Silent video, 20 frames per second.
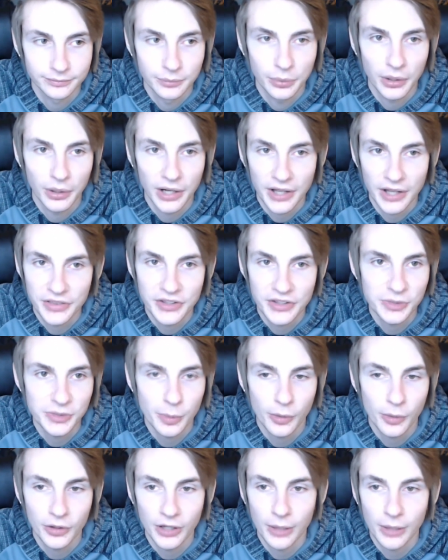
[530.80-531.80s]
But at this
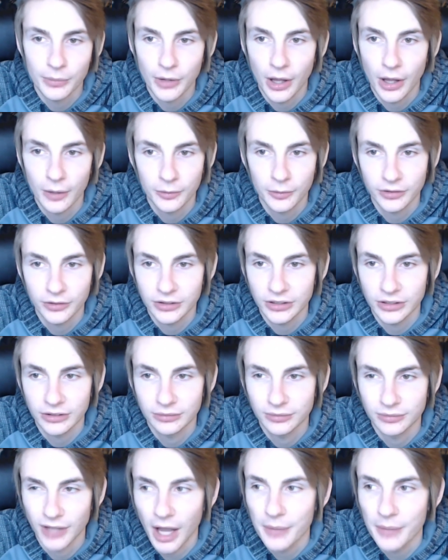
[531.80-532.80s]
point, I'm
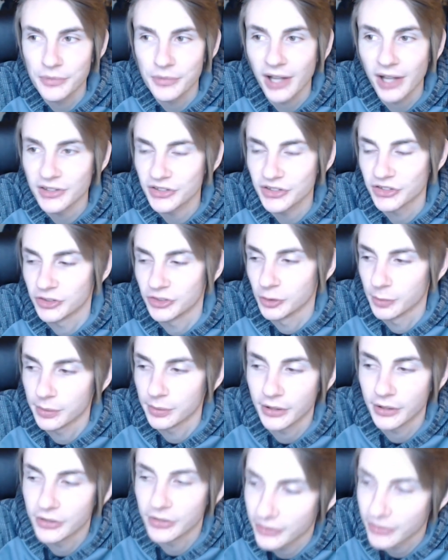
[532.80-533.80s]
not
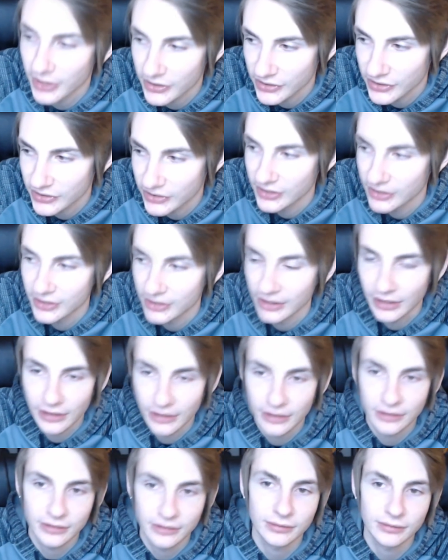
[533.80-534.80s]
super interested
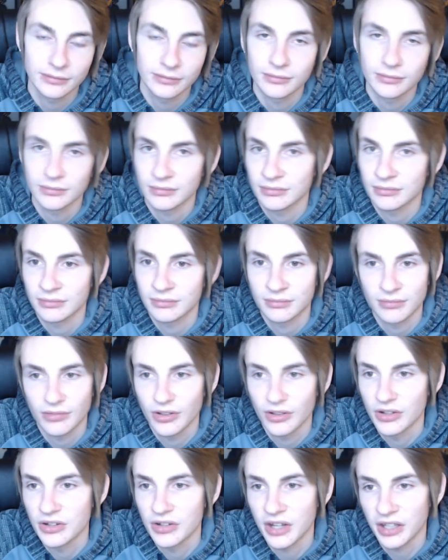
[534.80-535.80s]
in
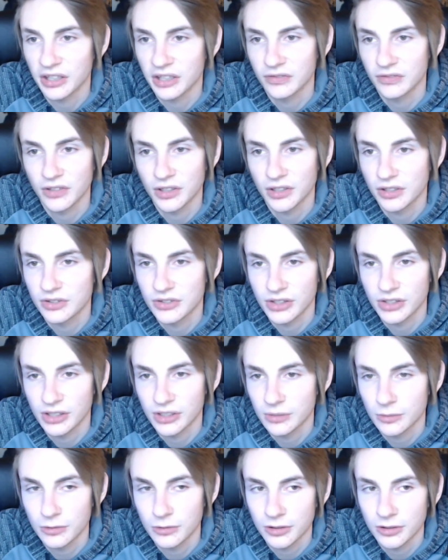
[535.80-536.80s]
the NECA figures
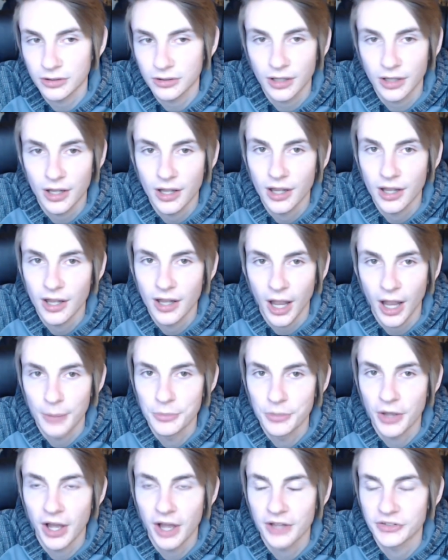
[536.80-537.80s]
anymore.
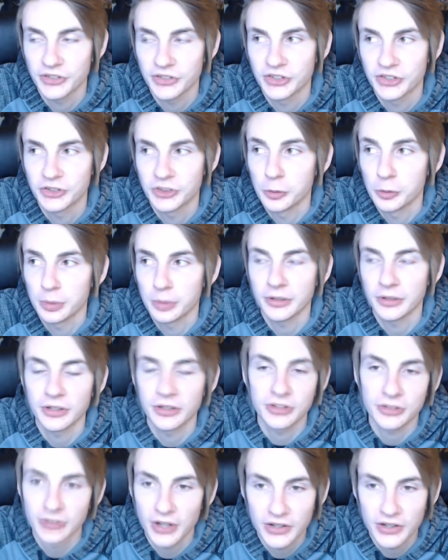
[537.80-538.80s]
I'm not super
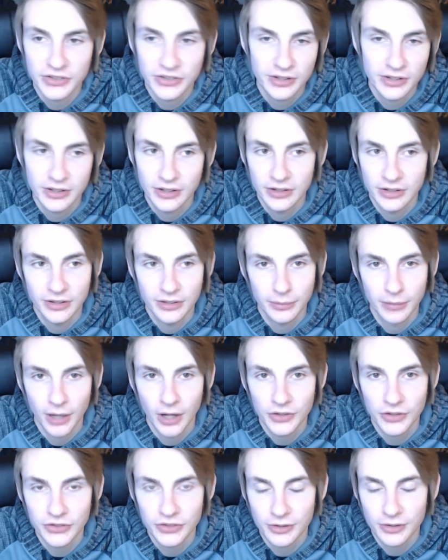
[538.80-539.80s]
interested in the
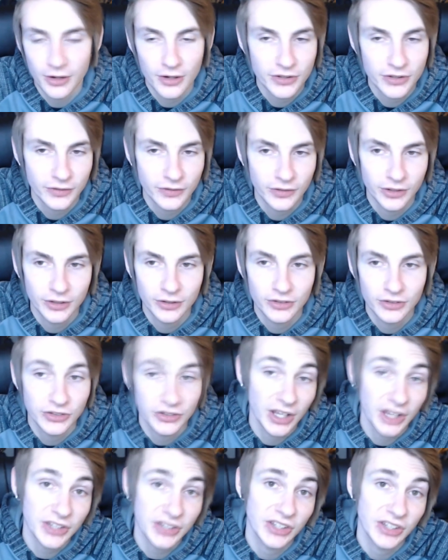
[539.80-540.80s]
Monster Arts figures.
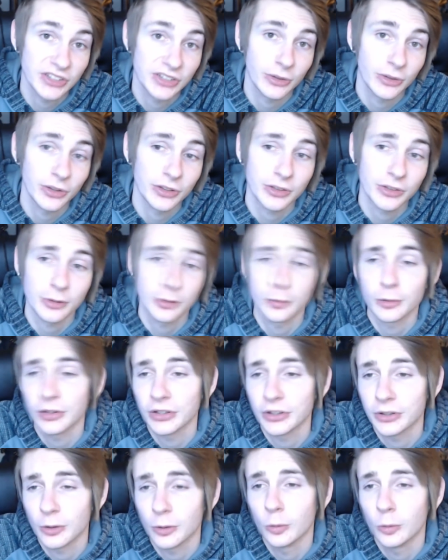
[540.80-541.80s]
Yes, I still think they're
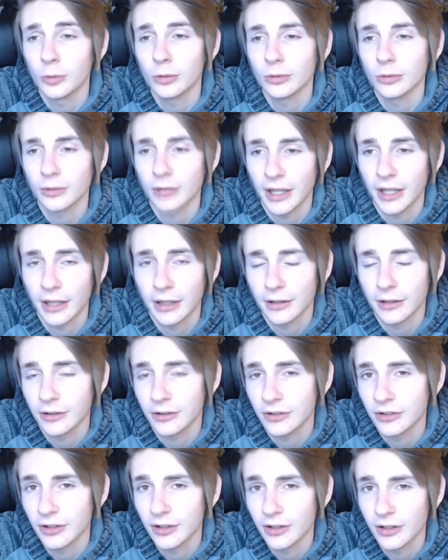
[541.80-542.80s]
really cool,
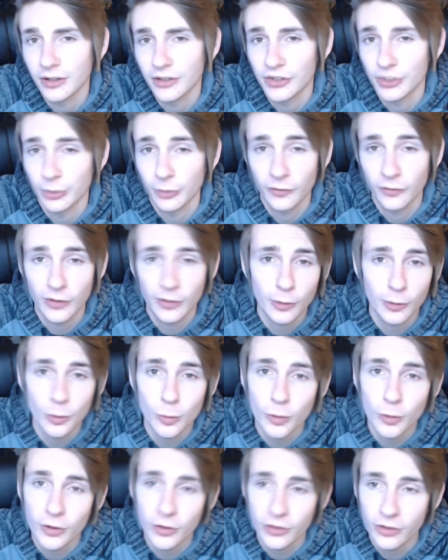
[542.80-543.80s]
and some of them are
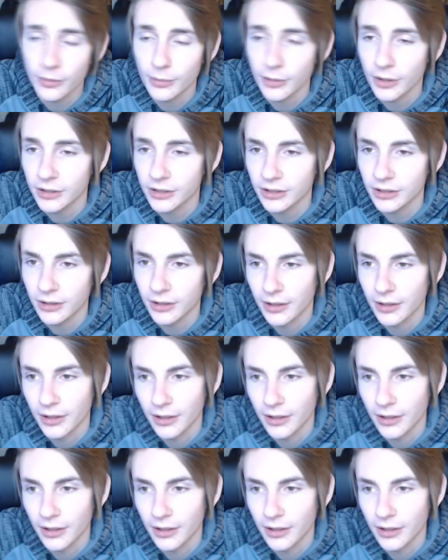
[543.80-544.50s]
worth the money,